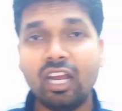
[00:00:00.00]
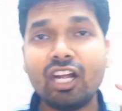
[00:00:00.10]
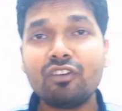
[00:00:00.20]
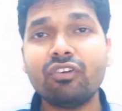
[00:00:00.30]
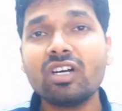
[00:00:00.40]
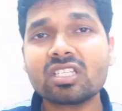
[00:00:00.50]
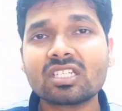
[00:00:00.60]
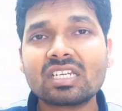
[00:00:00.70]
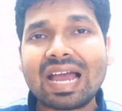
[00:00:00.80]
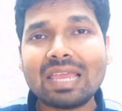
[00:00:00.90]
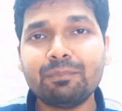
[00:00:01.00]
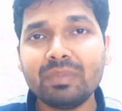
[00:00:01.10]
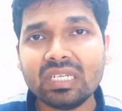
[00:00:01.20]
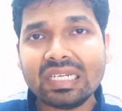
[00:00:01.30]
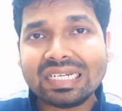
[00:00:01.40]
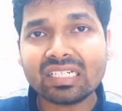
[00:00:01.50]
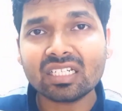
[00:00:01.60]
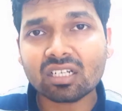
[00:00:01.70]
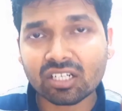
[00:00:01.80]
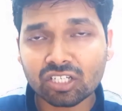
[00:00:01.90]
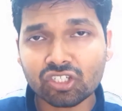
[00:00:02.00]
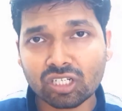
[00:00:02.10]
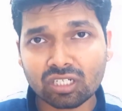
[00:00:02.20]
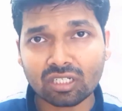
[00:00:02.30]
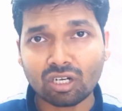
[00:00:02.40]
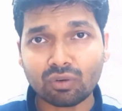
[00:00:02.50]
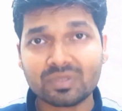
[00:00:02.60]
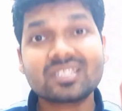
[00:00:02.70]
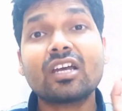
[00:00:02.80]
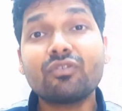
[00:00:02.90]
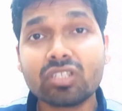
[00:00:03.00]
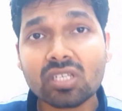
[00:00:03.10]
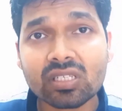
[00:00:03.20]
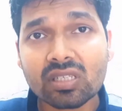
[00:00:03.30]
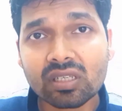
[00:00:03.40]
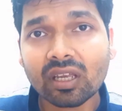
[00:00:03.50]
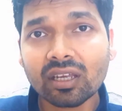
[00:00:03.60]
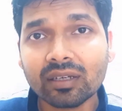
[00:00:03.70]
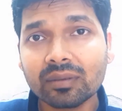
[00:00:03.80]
Advanced IP interconnection of services,